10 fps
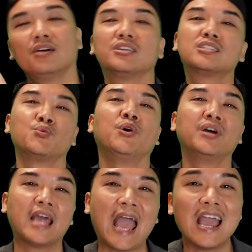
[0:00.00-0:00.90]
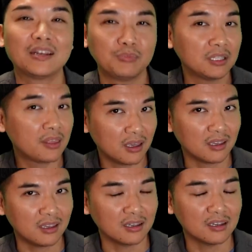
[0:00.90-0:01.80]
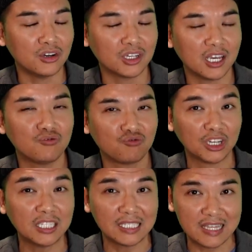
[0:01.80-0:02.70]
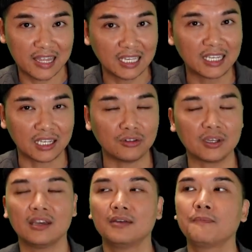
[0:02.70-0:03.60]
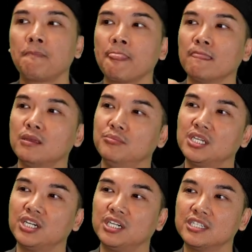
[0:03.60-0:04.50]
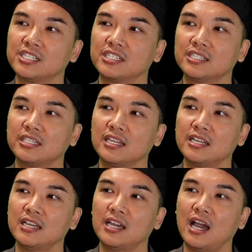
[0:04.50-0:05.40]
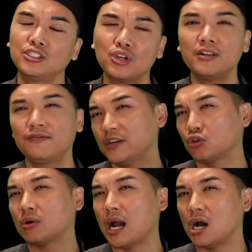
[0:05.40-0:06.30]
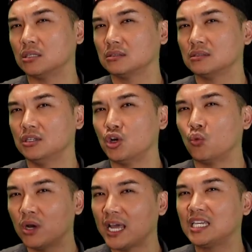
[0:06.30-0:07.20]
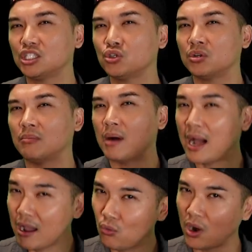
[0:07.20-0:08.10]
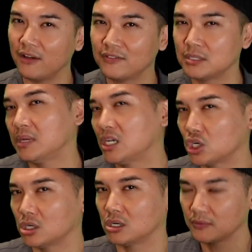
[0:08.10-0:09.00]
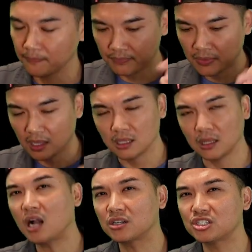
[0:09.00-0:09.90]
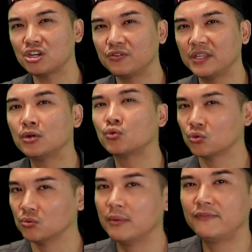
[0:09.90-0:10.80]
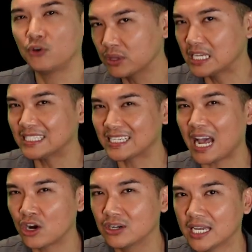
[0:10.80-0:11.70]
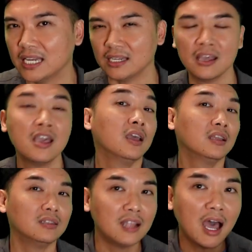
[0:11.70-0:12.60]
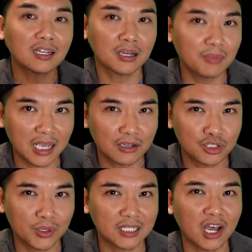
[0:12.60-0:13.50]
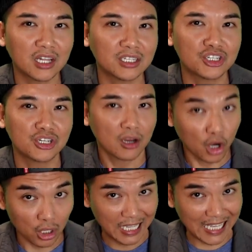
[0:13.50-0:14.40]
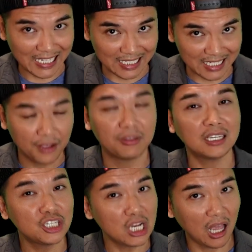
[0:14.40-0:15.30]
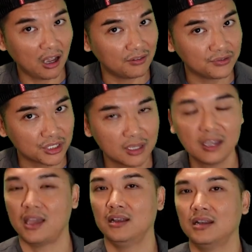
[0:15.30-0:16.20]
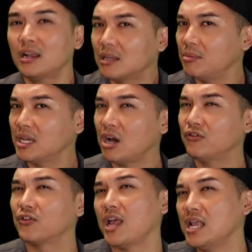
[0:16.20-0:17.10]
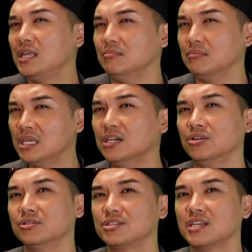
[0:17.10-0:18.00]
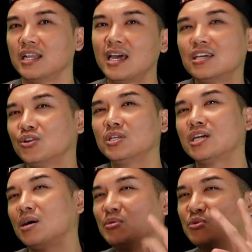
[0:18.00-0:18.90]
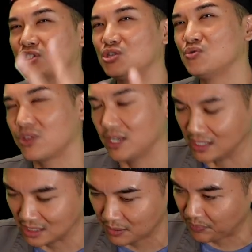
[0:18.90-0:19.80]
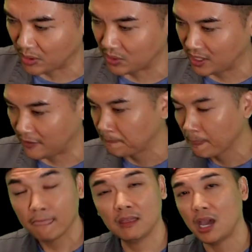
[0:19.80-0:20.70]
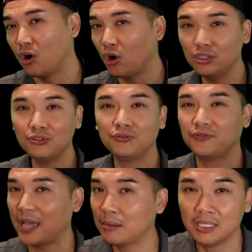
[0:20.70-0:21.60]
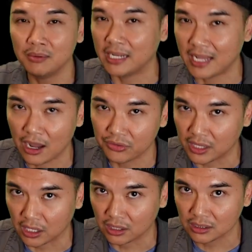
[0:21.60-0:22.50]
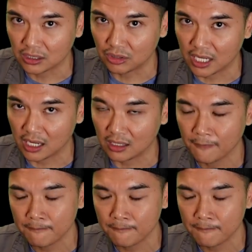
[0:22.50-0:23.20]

this one had me thinking, okay? Really thinking, okay? Because I try to figure out, you know, what I could do to my wife to make her lock herself in a room for the entire day, not coming out to acknowledge her kids that she loves, and not coming out for any meals. And I could only come up with 2 things, okay? Now, all you family men out there, okay,